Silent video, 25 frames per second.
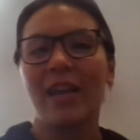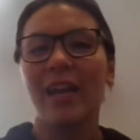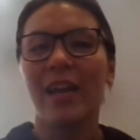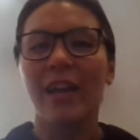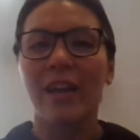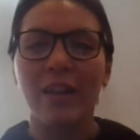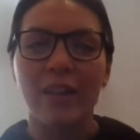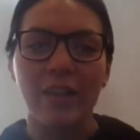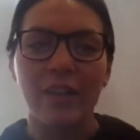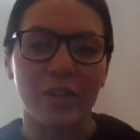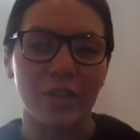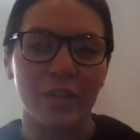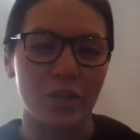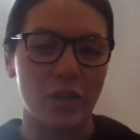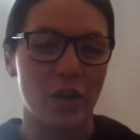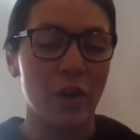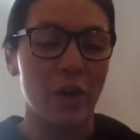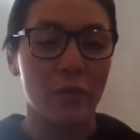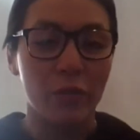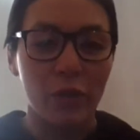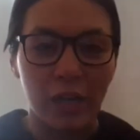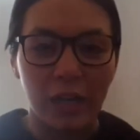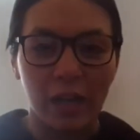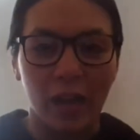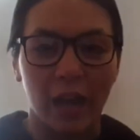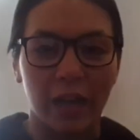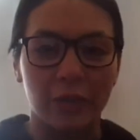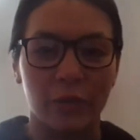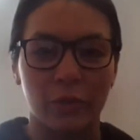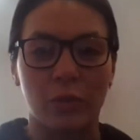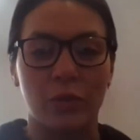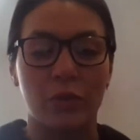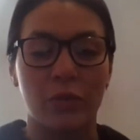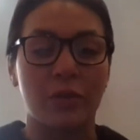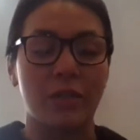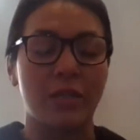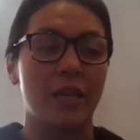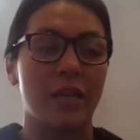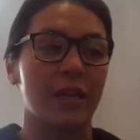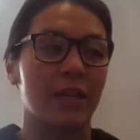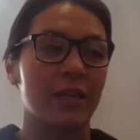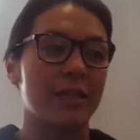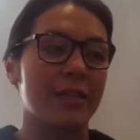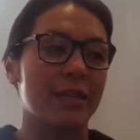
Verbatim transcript: English, and I really liked all those things.